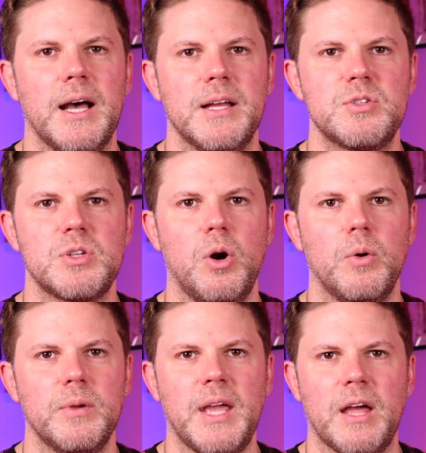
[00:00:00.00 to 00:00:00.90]

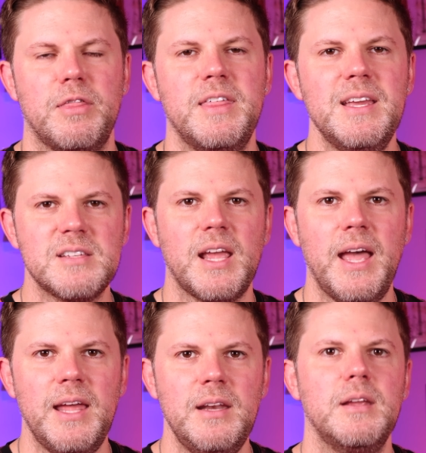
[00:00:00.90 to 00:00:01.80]
So yeah, this
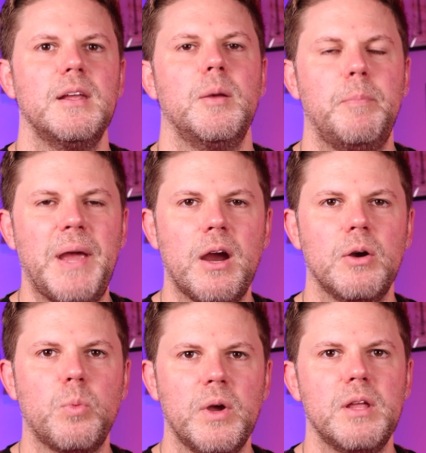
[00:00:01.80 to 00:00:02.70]
head
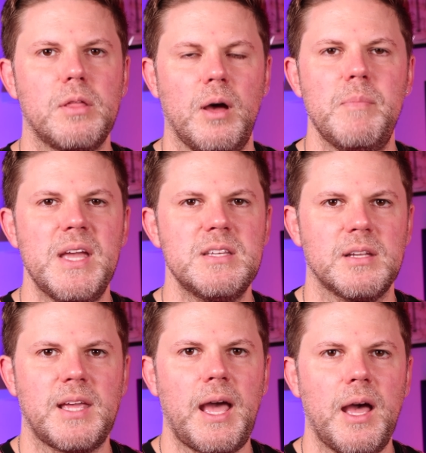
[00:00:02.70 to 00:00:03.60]
paired with a
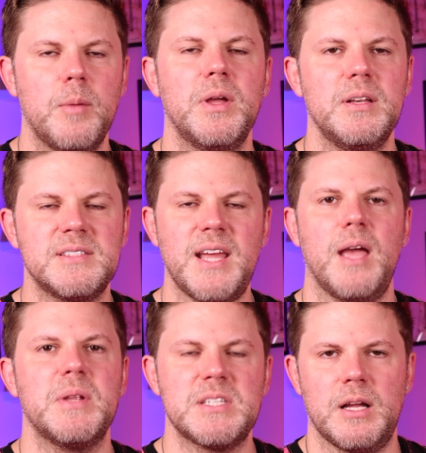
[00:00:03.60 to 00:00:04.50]
Mesa cab,
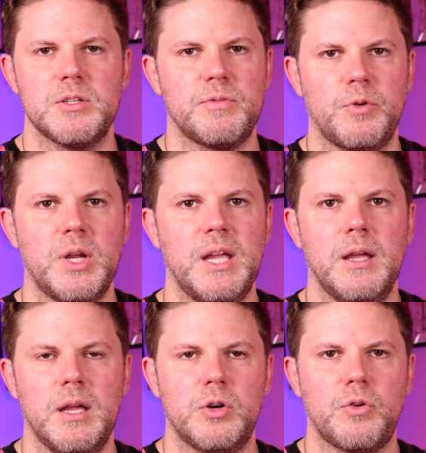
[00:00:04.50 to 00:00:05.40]
damn, it sounds
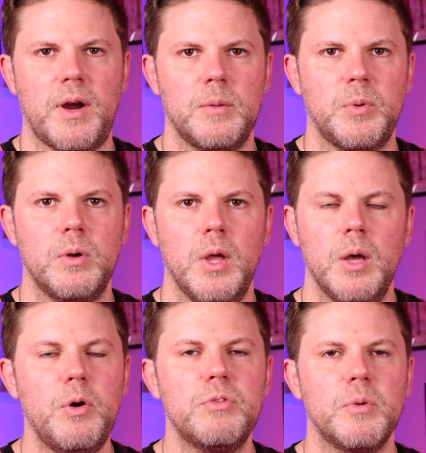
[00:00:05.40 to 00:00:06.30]
freaking incredible.
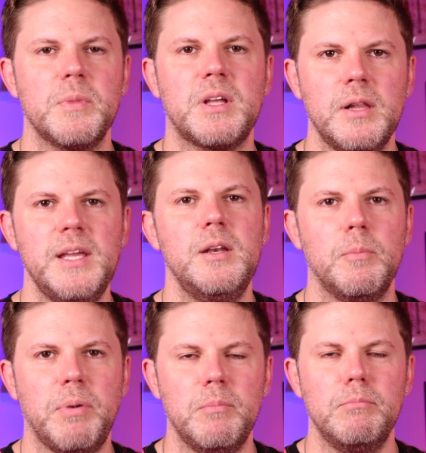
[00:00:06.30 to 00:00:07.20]
Both from the
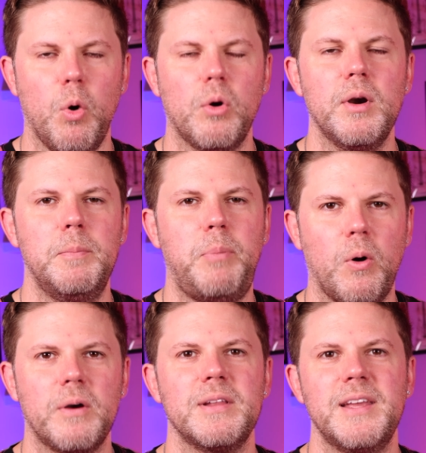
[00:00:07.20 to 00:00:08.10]
clean, but more
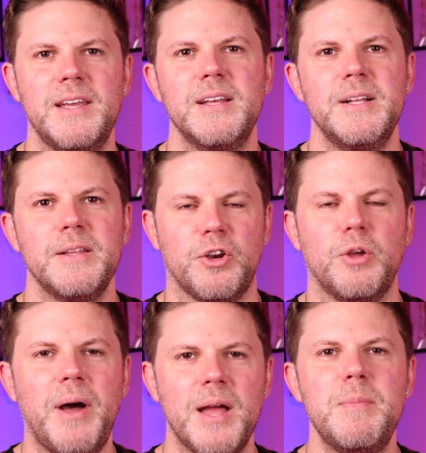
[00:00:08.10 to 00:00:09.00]
importantly, you know,
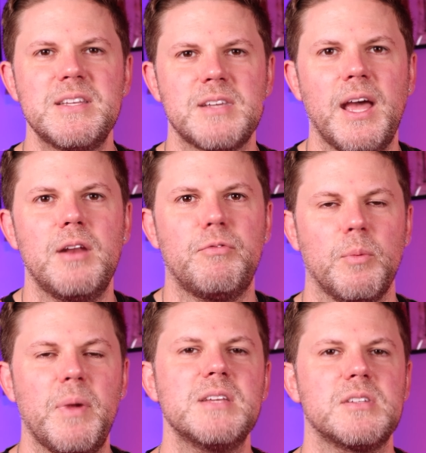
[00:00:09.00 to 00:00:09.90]
you buy a Mesa head
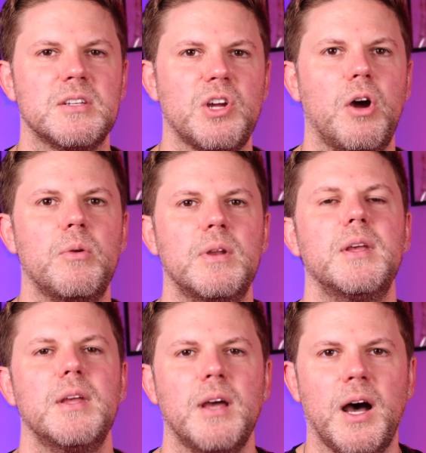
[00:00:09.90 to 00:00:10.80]
for Mesa tone.
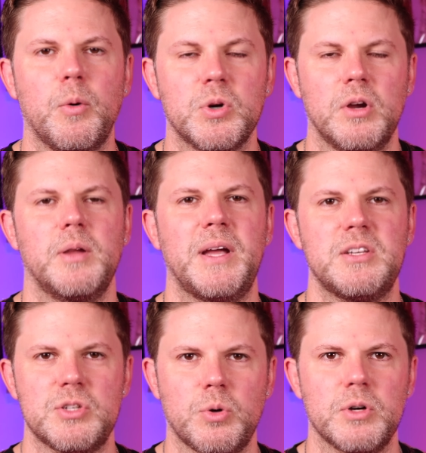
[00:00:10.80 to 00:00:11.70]
We're talking about
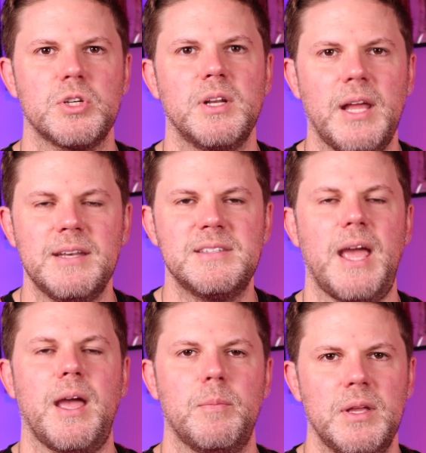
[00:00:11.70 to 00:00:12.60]
distortion, and
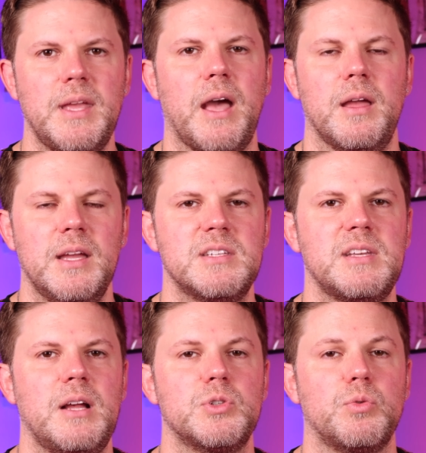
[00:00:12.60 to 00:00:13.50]
damn, yeah, it
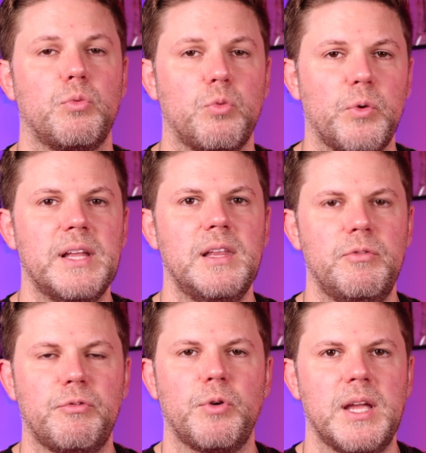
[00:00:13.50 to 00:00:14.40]
sounds really
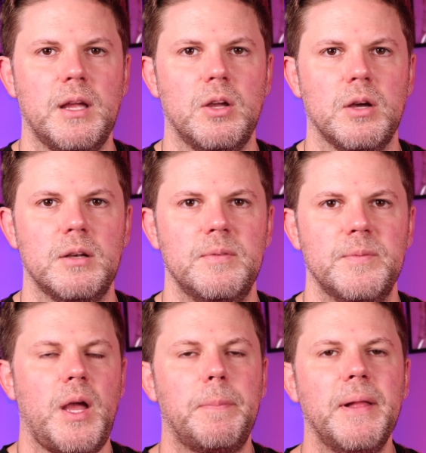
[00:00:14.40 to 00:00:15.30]
freaking good.
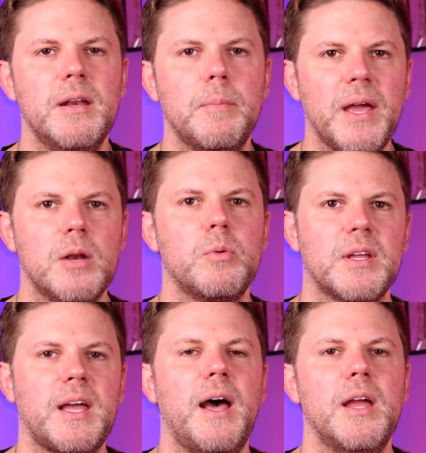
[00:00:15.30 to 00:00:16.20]
I played in a band with
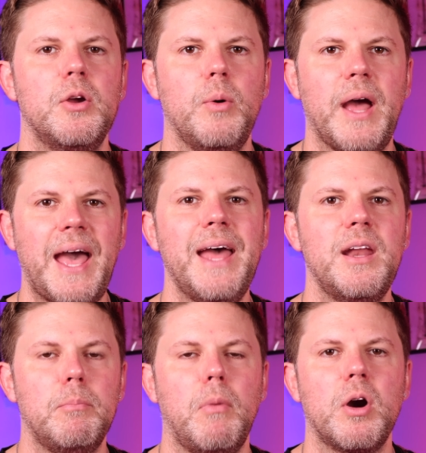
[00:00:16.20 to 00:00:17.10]
a guy who had
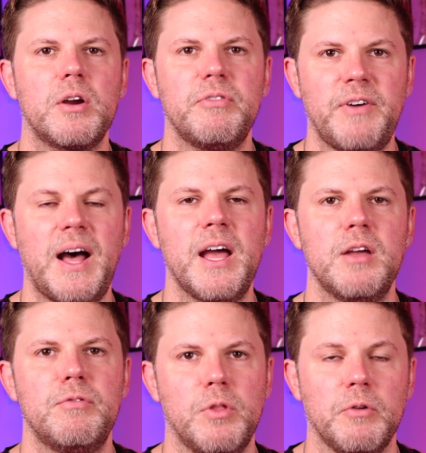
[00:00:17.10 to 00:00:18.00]
a Mark
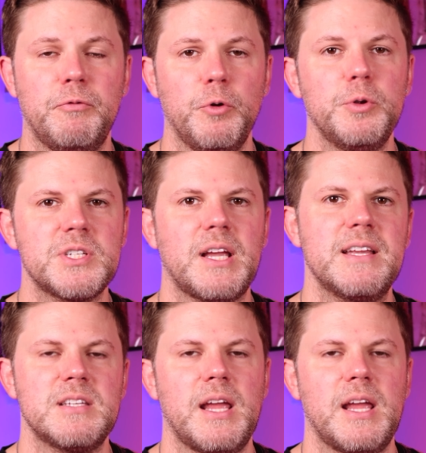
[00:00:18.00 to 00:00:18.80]
V, the full-size